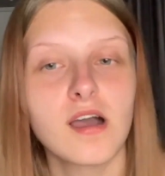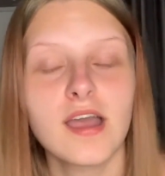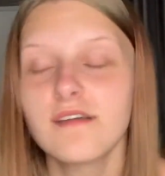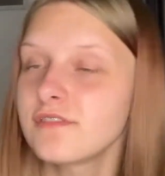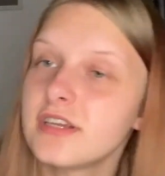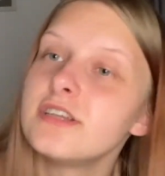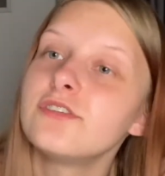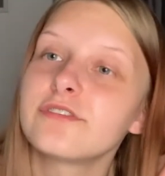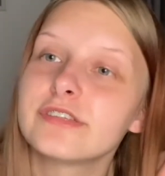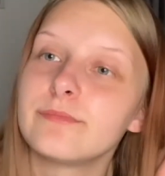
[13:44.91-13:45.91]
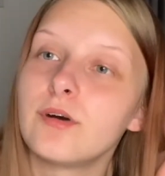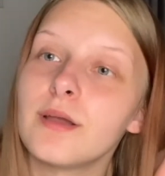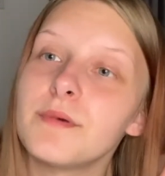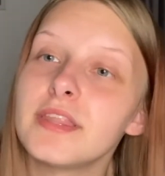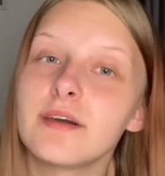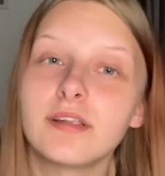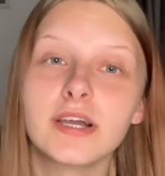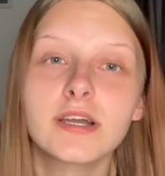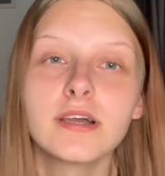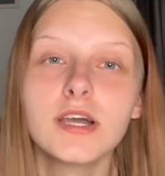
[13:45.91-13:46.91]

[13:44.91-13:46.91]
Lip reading: Every doctor's appointment, they were like,